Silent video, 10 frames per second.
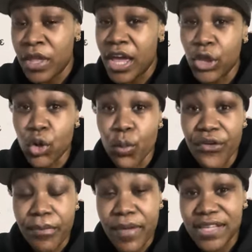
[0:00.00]
and you don't
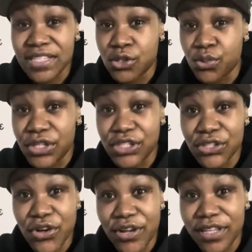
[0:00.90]
wear a mask to tune into
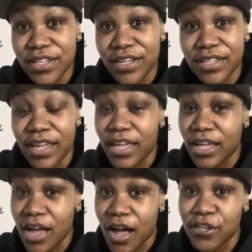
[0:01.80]
God at the end of the day
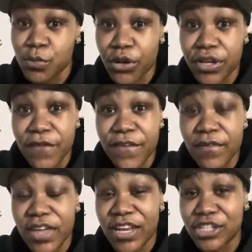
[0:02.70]
and God is working in your
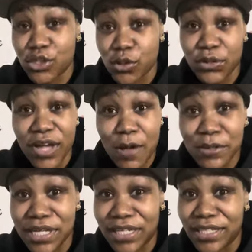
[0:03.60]
favor and it shows on the
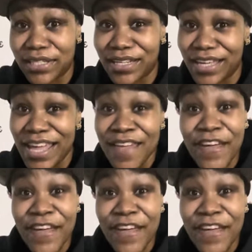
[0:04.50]
outside at the end of the day